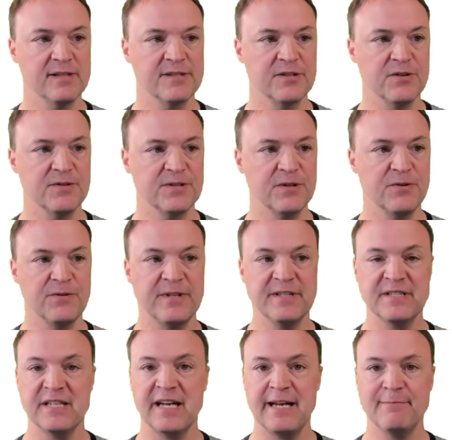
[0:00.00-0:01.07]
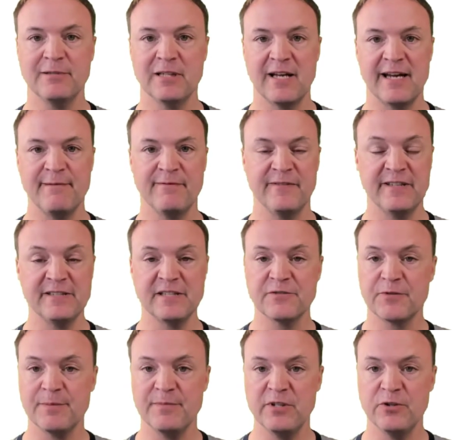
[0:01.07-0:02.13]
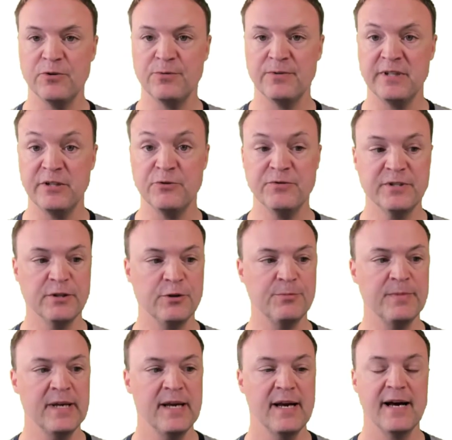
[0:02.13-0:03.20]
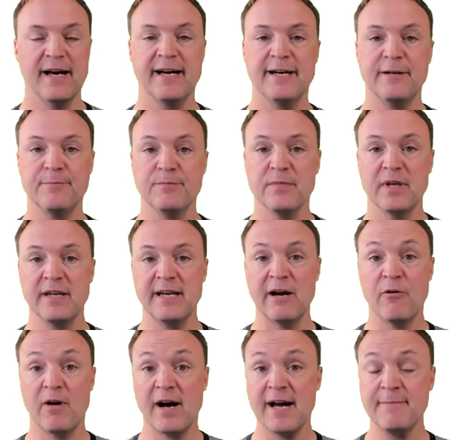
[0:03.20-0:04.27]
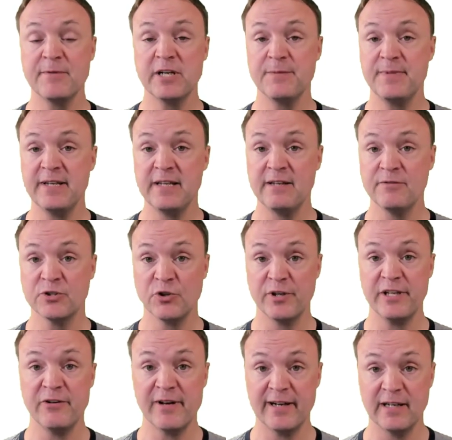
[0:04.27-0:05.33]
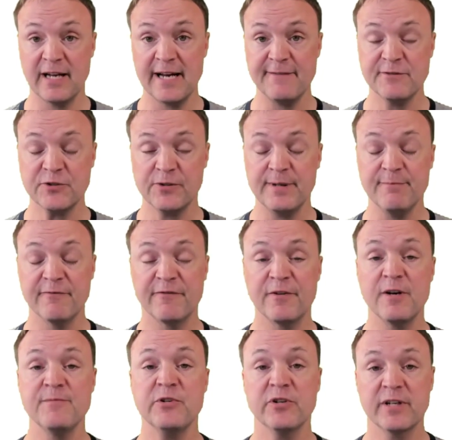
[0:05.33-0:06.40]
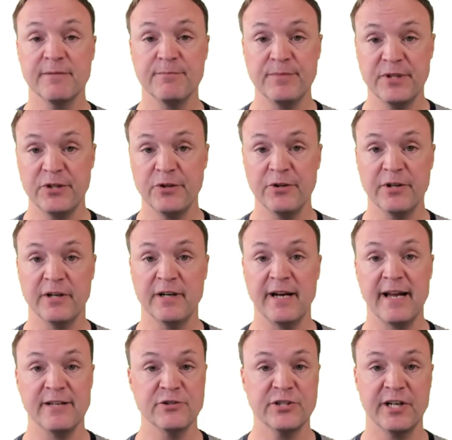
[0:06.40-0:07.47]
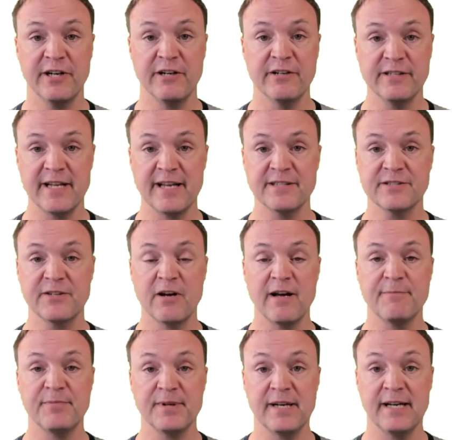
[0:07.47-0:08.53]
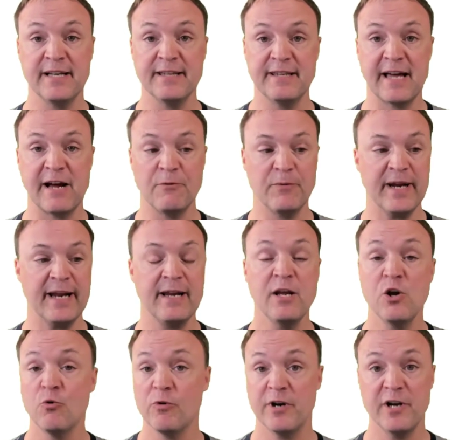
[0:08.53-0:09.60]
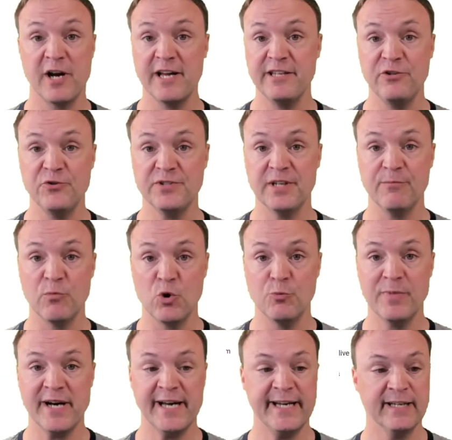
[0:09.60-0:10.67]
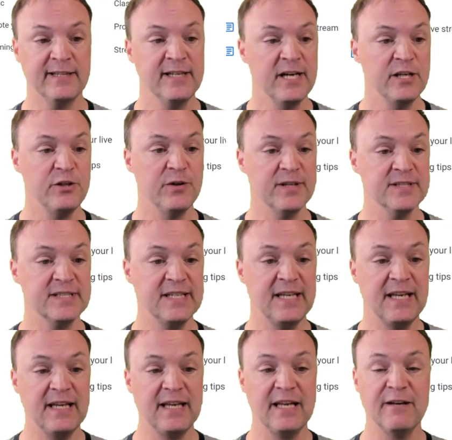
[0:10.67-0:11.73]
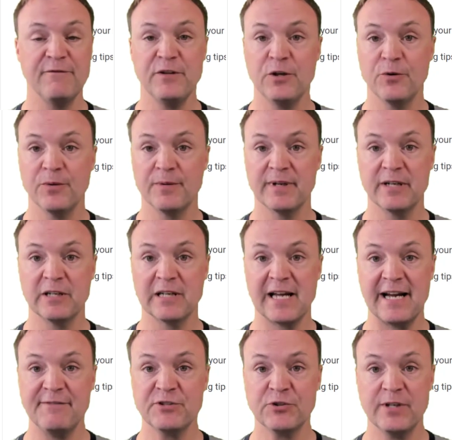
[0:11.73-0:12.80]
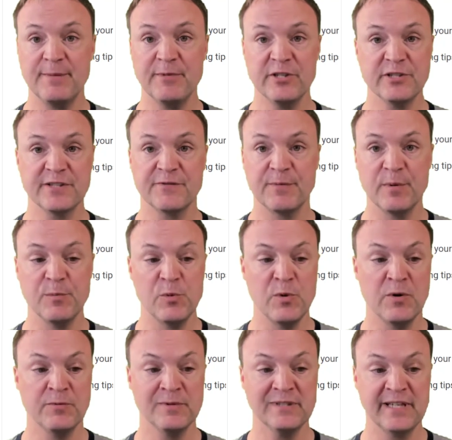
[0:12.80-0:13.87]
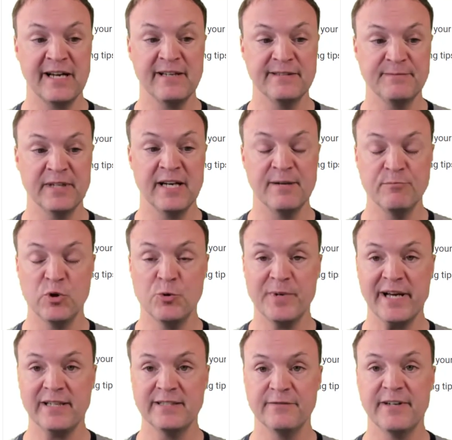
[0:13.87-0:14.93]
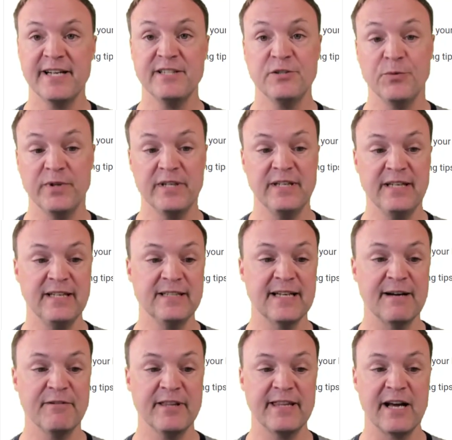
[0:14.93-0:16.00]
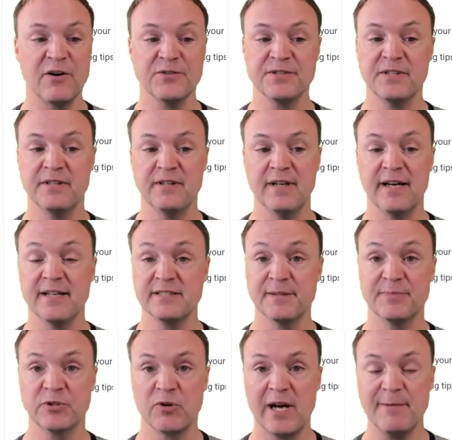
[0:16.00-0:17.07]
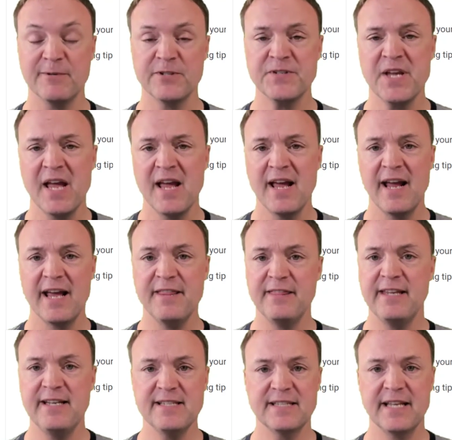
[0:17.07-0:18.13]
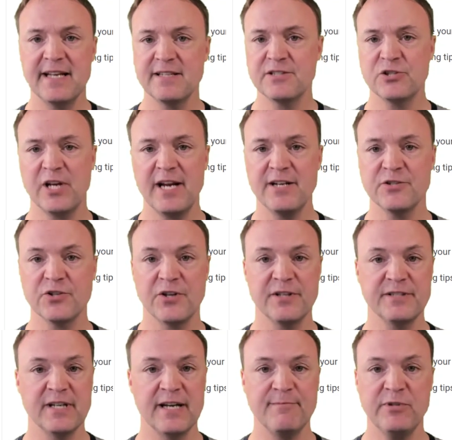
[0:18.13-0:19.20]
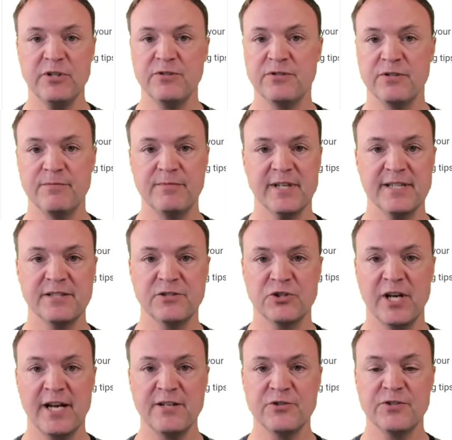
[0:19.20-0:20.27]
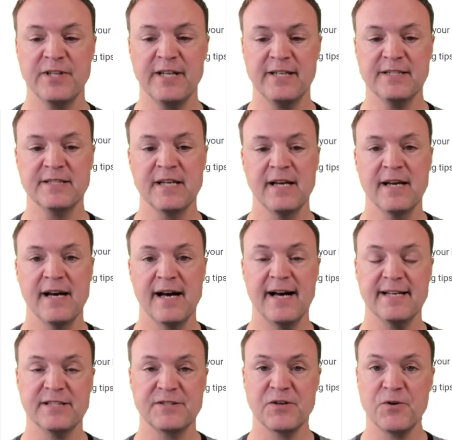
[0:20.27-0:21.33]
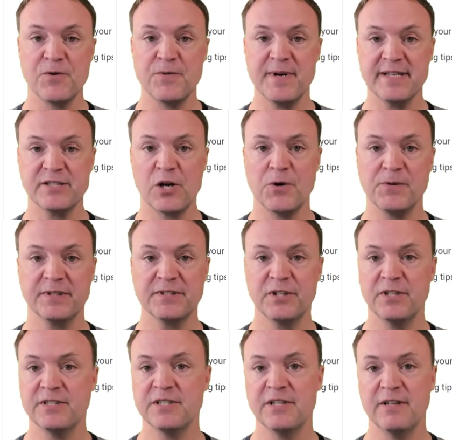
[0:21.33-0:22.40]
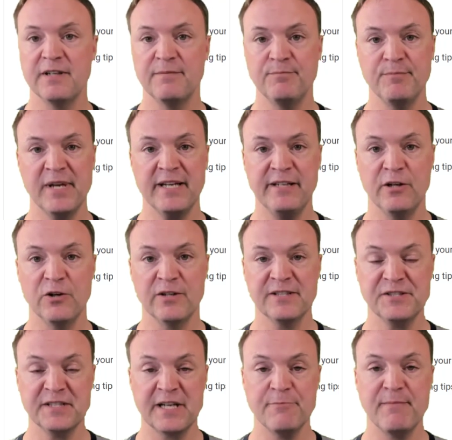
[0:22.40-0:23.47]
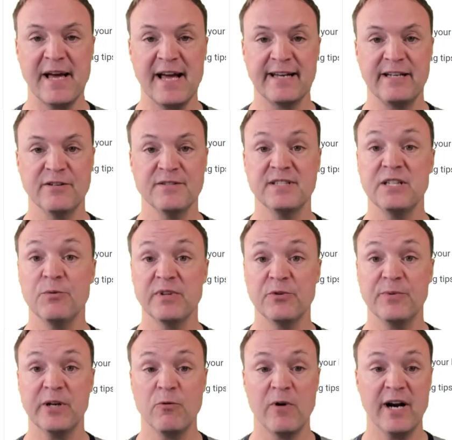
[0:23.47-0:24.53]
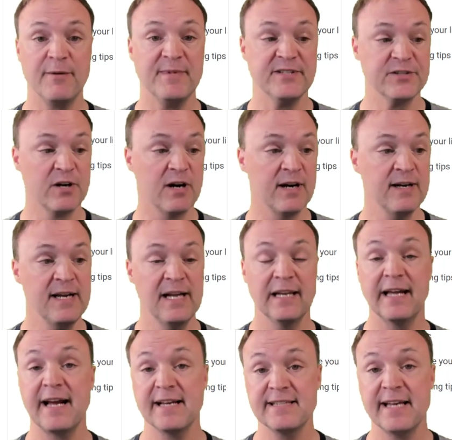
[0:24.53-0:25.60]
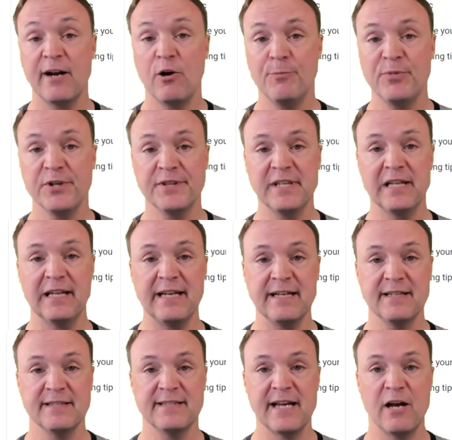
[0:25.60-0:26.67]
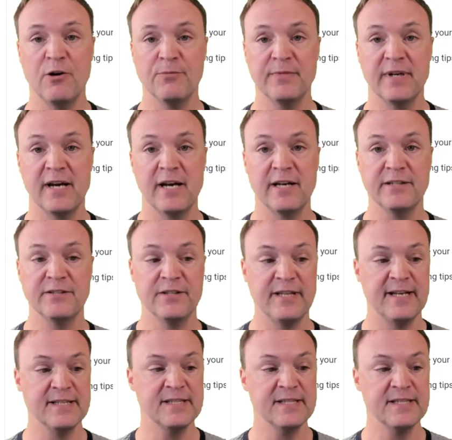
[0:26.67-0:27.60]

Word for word: also. So this Enable Live, this is from you, YouTube. Um, now I'm going to be showing you how to live stream from your computer and sharing your desktop uh, that way. We're not using mobile. You can see if you were live streaming just from a mobile, uh, mobile device, you would need to have a thousand uh, subscribers. And these things change all the time. YouTube does change these. Uh, so it's always good to, you know, just come back here and see what the requirements are. Like I said, I'll put the link down uh, to